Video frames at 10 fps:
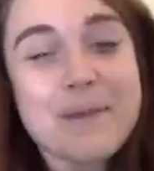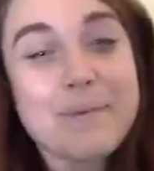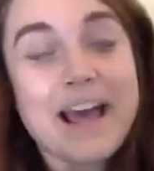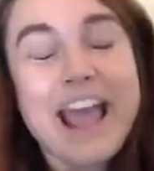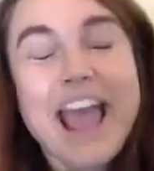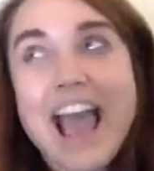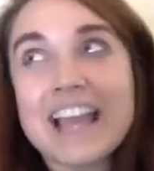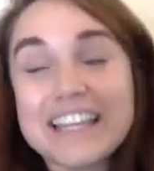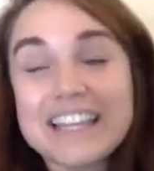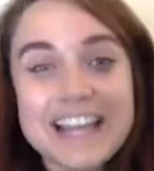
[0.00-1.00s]
But I
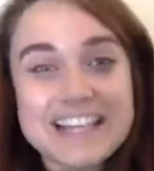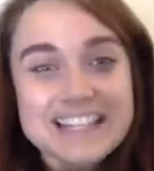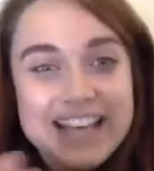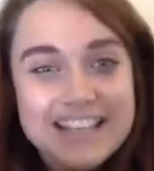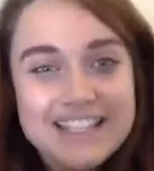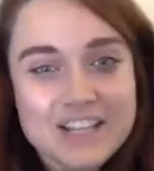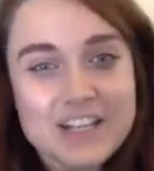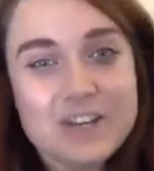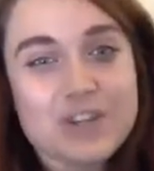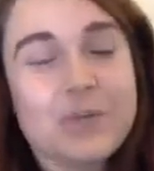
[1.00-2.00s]
think that's such an
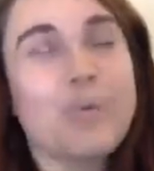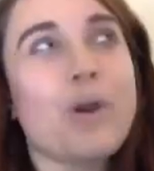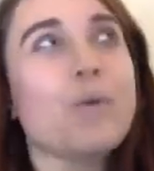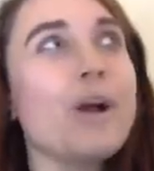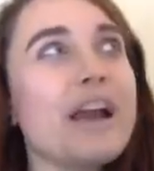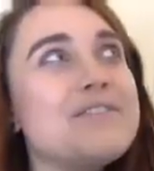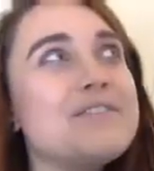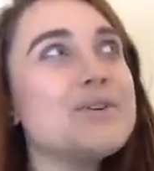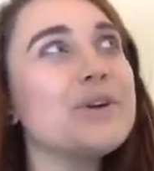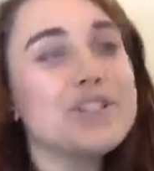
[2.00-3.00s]
interesting point. What kind of
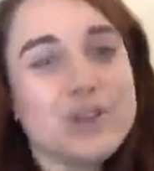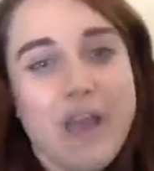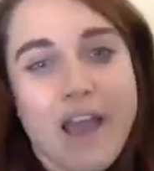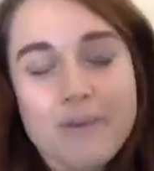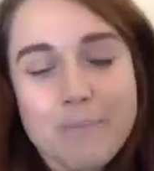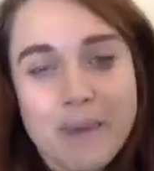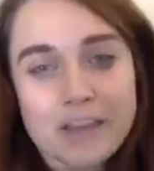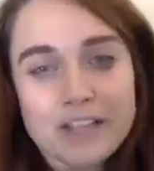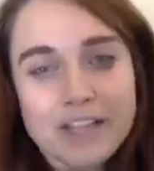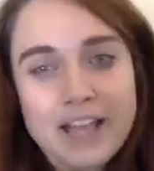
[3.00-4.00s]
stories do you have about
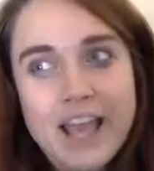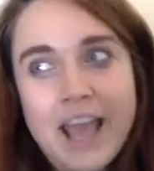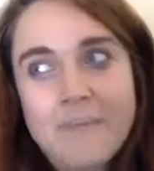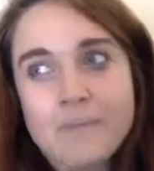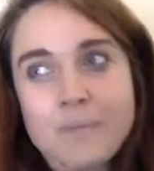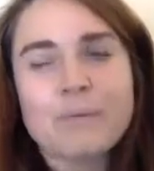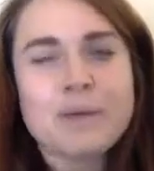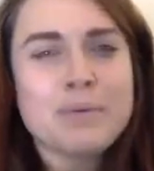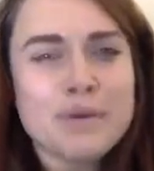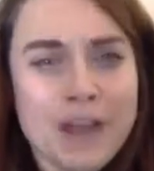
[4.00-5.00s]
when
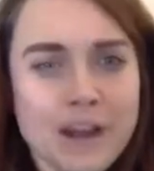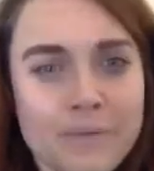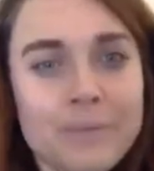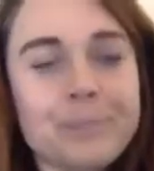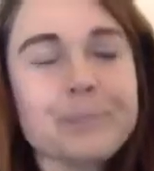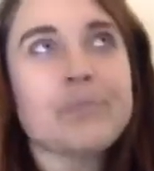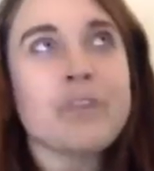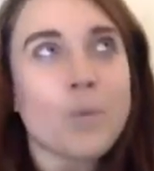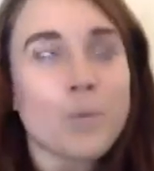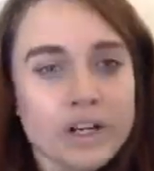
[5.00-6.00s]
people have kind of
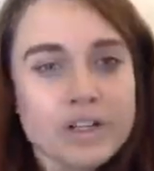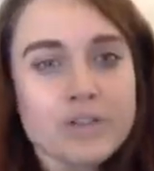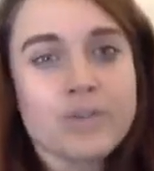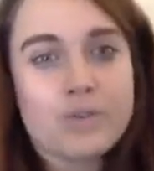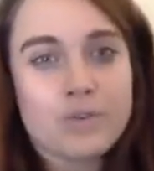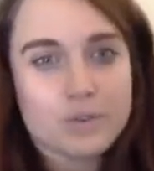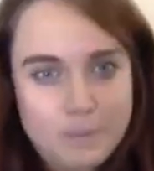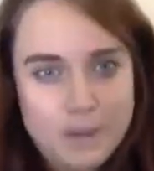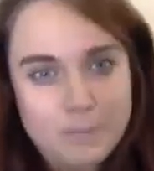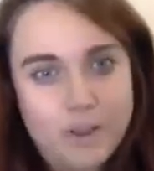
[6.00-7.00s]
worked through those
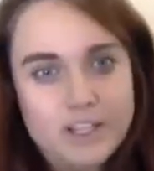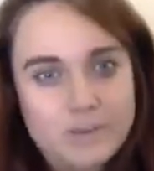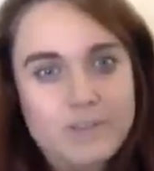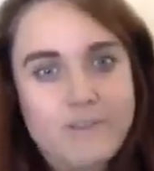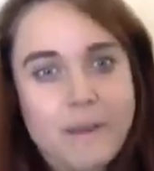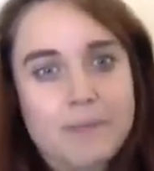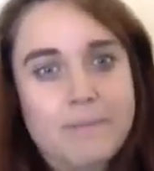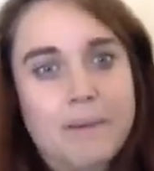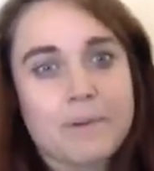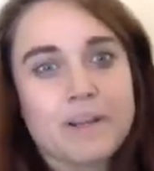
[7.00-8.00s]
pain points with family
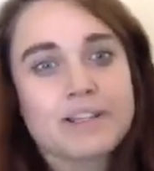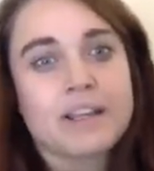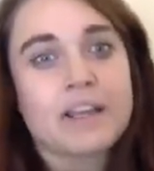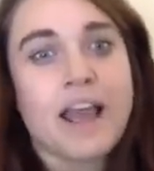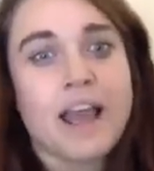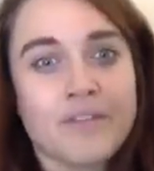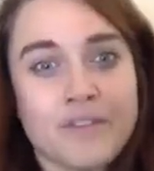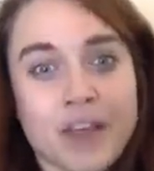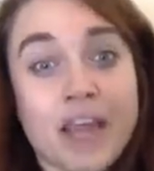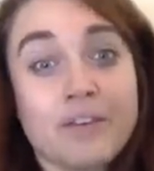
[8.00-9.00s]
members and have
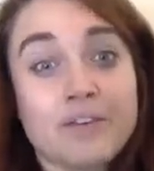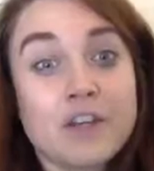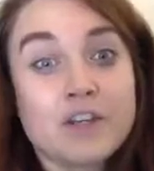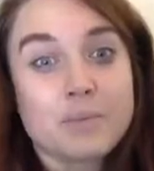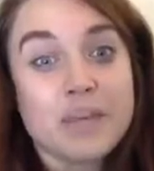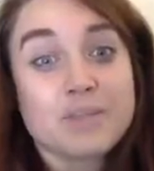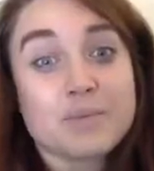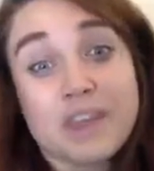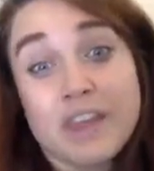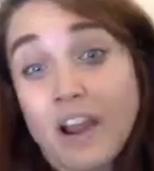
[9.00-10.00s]
kind of found a place
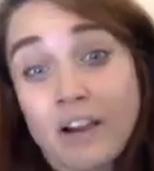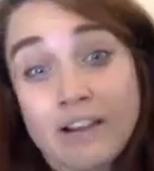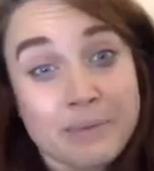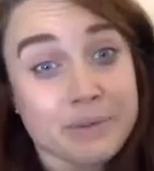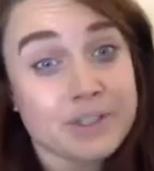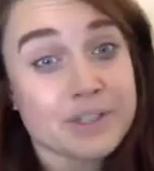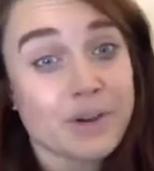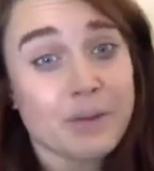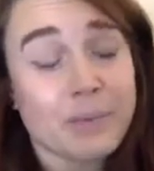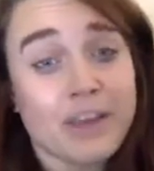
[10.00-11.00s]
where they are able to talk
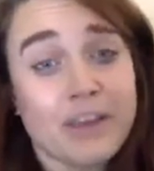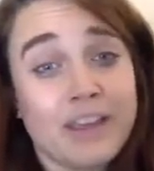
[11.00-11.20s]
about